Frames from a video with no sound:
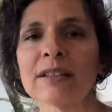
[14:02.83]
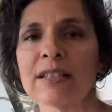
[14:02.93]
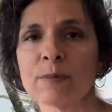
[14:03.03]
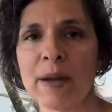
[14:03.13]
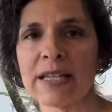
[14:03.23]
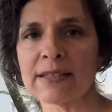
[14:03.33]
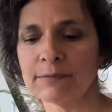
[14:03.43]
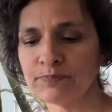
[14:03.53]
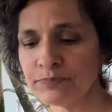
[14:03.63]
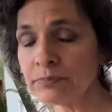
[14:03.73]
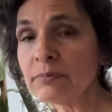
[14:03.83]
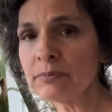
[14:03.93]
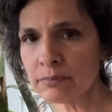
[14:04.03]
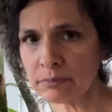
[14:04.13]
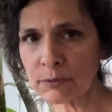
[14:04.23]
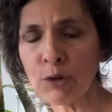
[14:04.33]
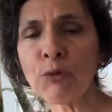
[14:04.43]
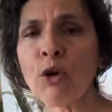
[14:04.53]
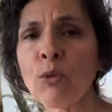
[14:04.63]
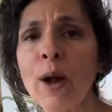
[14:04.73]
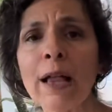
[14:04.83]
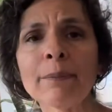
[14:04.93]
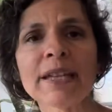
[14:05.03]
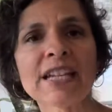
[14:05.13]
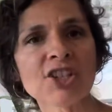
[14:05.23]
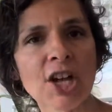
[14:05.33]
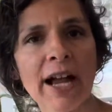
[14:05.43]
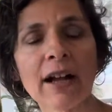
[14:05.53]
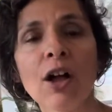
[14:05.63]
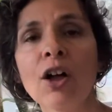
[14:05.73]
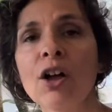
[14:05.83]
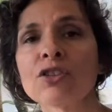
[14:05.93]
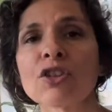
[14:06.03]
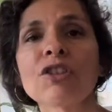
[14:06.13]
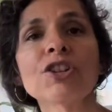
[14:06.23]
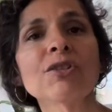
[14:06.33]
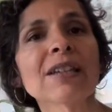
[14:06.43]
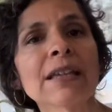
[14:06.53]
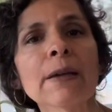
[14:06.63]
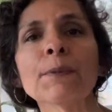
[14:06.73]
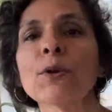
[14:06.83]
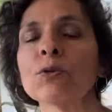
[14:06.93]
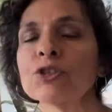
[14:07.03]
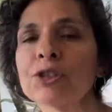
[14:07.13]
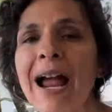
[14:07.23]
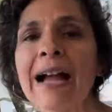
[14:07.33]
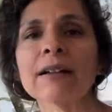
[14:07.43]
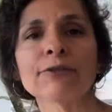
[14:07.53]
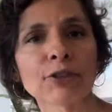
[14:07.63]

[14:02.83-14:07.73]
space for a well-being check so that you can keep your track of your